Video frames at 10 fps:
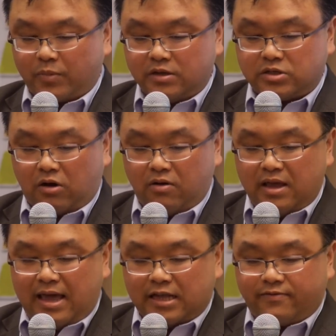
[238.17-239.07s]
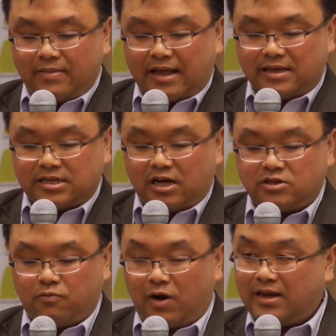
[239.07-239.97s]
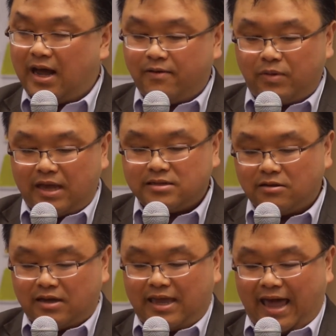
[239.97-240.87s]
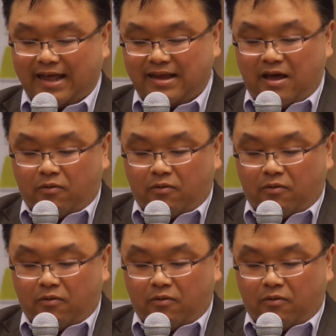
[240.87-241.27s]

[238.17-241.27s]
So it's from that discussion one kind of begins looking at,